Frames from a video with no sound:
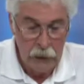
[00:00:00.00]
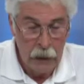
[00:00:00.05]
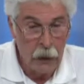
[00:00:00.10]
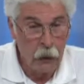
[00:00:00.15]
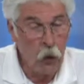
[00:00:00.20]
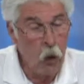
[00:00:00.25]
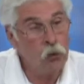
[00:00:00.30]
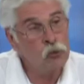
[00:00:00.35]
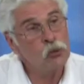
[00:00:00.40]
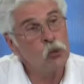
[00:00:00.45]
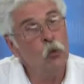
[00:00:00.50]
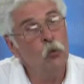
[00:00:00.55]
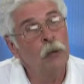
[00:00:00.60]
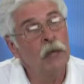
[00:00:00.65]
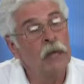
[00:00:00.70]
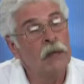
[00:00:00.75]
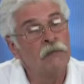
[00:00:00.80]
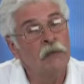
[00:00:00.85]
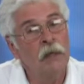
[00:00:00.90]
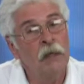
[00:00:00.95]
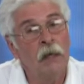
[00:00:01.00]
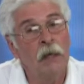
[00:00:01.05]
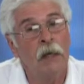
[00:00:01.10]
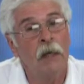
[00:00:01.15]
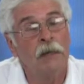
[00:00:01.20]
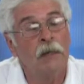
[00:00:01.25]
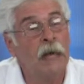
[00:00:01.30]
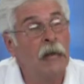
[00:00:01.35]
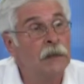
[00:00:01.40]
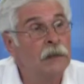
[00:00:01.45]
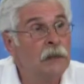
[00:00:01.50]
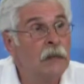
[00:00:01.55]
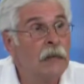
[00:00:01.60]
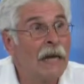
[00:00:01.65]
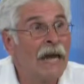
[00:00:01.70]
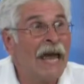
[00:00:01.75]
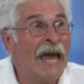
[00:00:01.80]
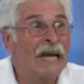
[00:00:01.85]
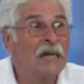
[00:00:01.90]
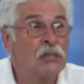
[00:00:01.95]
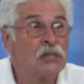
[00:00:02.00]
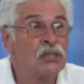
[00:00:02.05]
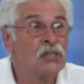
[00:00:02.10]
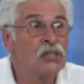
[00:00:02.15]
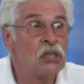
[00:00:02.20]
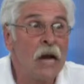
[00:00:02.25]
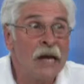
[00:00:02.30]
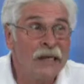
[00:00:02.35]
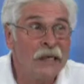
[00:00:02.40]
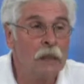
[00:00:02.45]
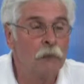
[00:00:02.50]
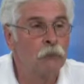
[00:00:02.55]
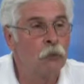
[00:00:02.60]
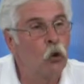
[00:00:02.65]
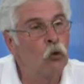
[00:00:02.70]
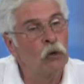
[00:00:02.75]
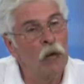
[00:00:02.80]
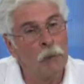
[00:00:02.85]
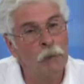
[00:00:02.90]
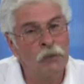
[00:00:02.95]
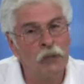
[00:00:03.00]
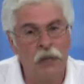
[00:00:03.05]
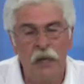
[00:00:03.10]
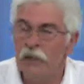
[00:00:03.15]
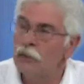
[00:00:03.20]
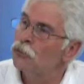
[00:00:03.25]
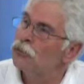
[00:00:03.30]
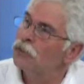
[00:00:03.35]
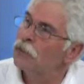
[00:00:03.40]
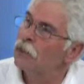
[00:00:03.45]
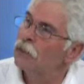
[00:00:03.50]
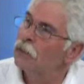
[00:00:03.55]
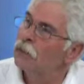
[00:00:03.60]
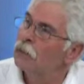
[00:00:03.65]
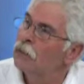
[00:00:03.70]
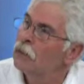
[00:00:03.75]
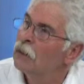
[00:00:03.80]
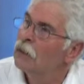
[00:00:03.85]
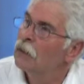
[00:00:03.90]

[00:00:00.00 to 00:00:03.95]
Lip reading: And also we have they had the Egg Sighting program at the Nature Center,